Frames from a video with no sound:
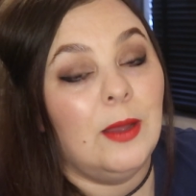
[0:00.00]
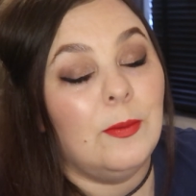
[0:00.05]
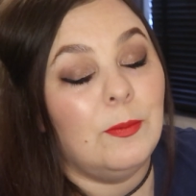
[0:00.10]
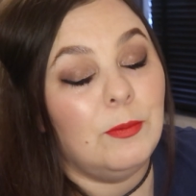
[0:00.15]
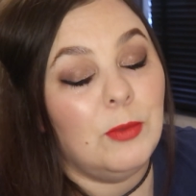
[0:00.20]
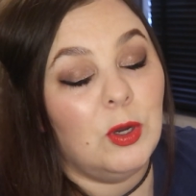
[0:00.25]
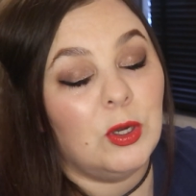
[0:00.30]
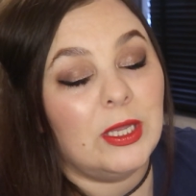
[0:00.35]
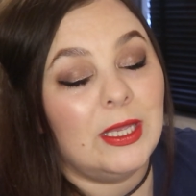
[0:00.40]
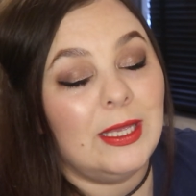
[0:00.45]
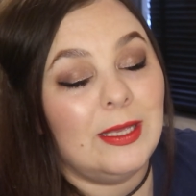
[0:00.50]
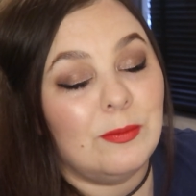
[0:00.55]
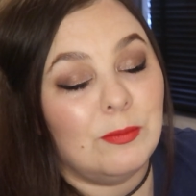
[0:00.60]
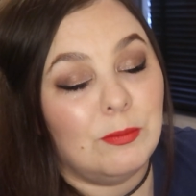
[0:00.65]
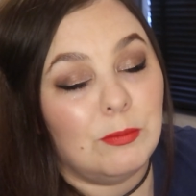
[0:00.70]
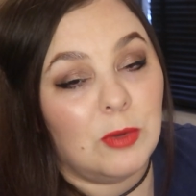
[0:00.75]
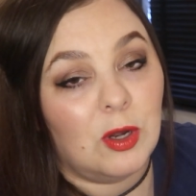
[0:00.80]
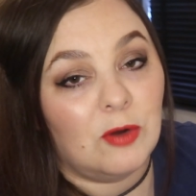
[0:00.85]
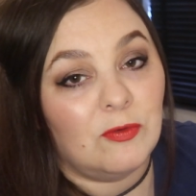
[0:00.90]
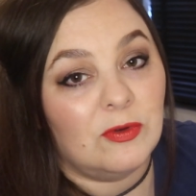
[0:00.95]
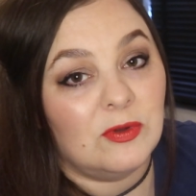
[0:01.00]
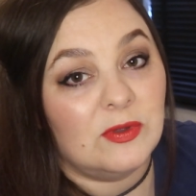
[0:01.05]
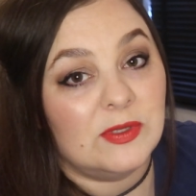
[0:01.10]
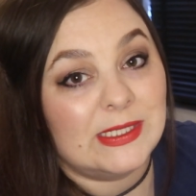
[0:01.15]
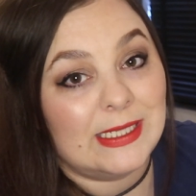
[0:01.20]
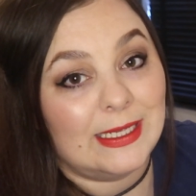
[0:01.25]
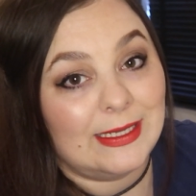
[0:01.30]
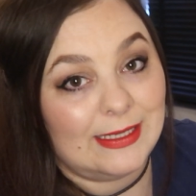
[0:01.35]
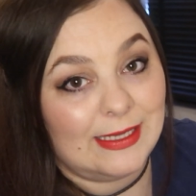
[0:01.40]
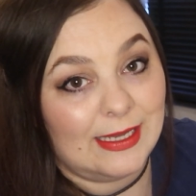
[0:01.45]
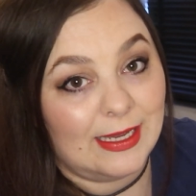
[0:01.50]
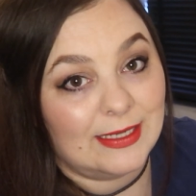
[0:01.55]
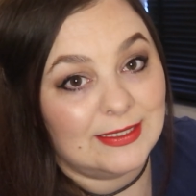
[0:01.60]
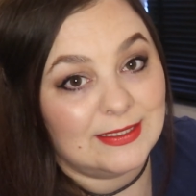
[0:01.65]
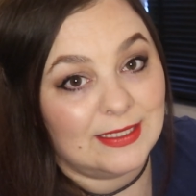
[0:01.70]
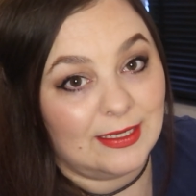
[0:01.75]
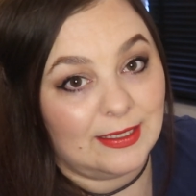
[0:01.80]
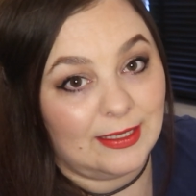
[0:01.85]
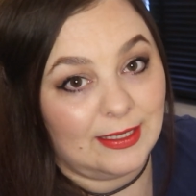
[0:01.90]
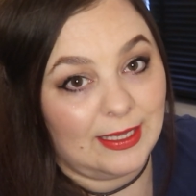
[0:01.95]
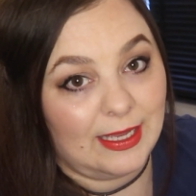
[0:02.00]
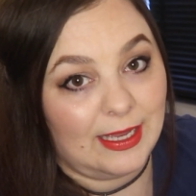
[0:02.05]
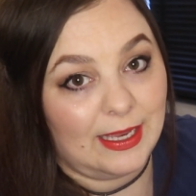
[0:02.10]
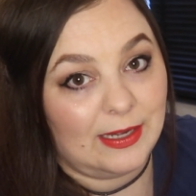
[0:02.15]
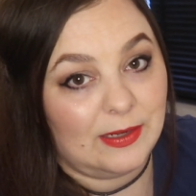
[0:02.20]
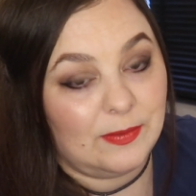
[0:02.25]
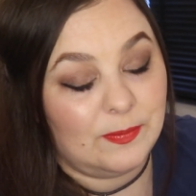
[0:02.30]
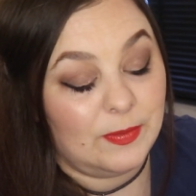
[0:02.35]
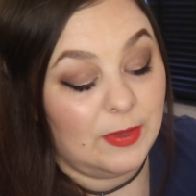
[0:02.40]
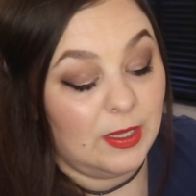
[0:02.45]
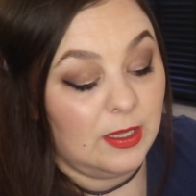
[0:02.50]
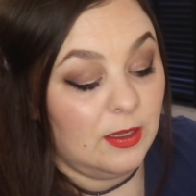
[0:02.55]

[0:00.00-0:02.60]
mucky morals yet again.